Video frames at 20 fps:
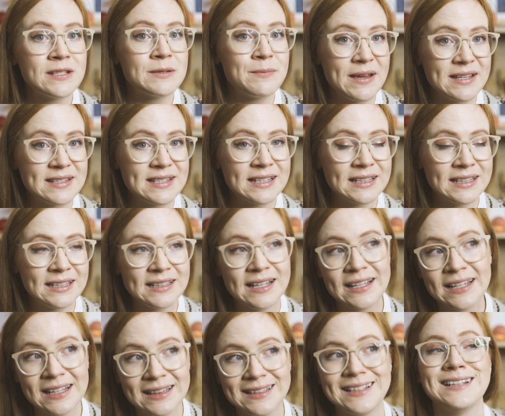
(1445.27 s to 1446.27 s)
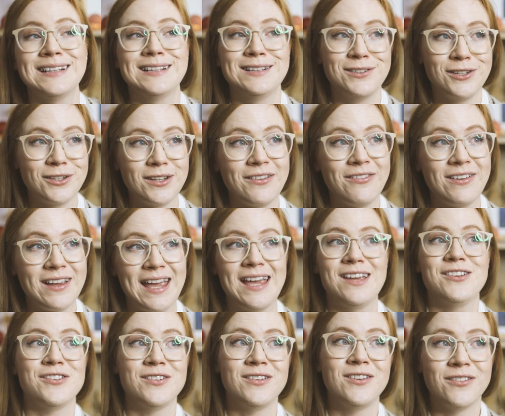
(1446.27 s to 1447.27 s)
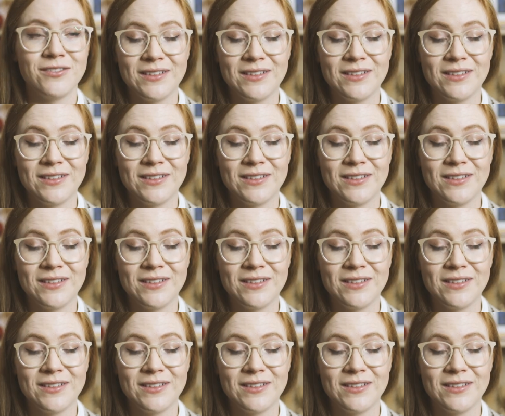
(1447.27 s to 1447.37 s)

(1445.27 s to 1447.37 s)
it's basically like a little notification